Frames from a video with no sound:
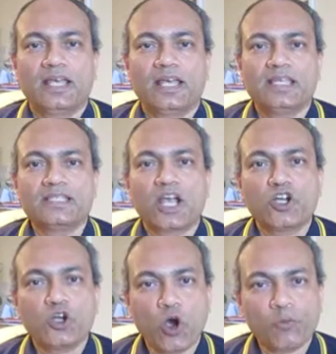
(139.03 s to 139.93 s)
is a
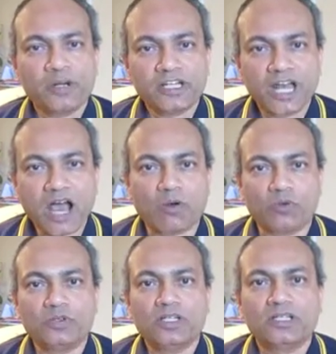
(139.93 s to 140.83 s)
common
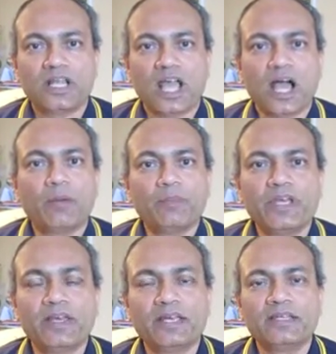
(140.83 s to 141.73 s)
noun
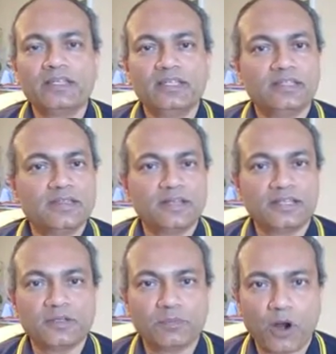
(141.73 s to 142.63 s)
appearing either in
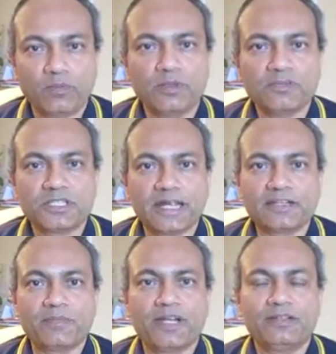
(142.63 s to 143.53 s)
the problem
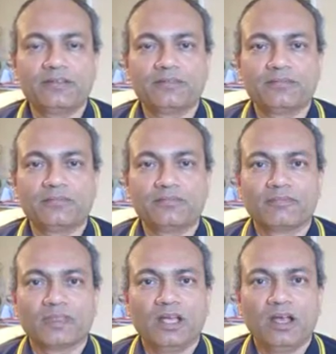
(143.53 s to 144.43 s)
statement
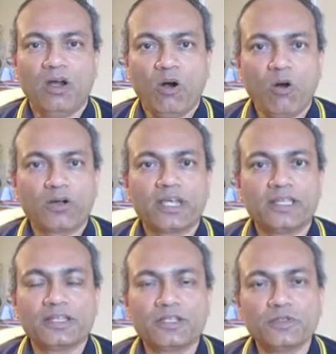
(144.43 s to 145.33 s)
or
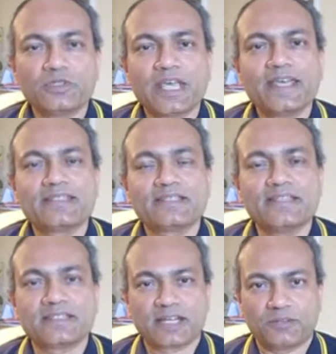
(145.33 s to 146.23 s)
in the use case
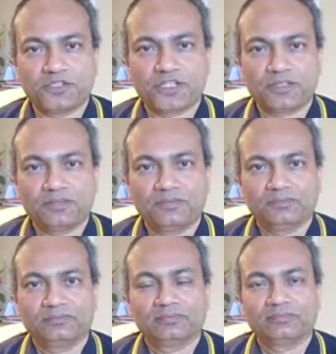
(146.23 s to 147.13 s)
description
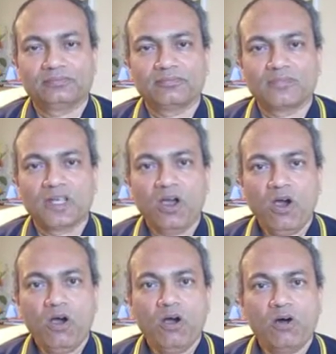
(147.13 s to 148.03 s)

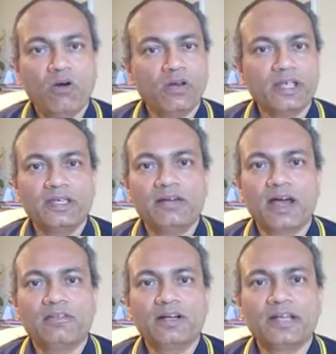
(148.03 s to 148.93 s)
or in
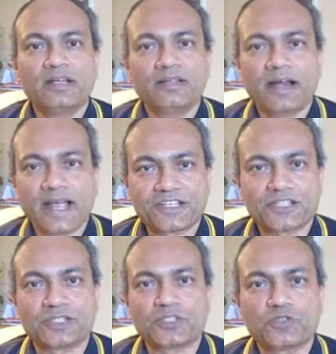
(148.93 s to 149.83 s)
our
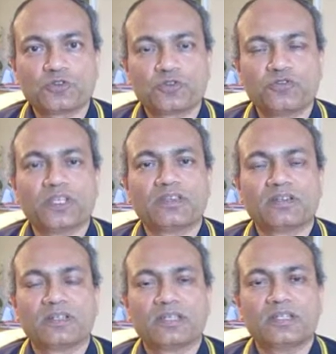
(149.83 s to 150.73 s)
interactions with
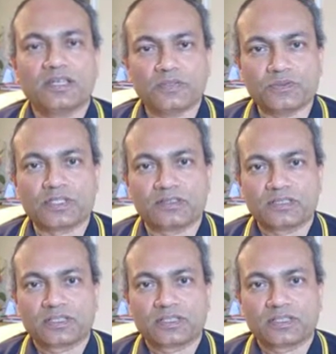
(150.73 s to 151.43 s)
the users.